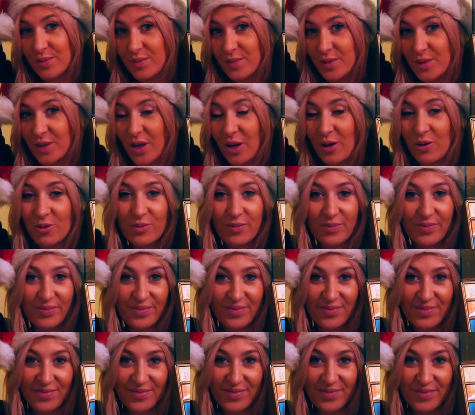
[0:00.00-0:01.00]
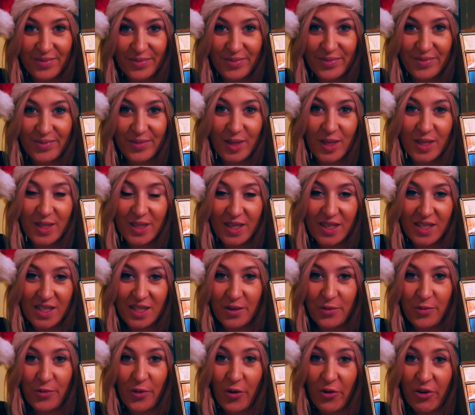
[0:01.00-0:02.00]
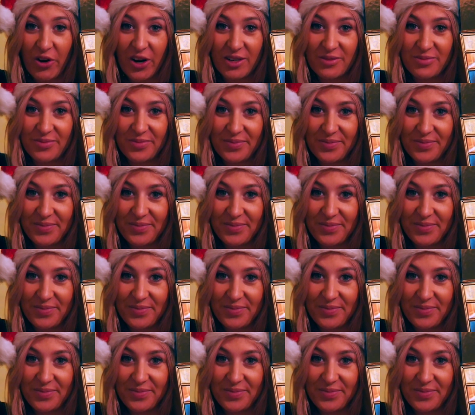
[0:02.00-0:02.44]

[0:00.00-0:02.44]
So this is Sephora,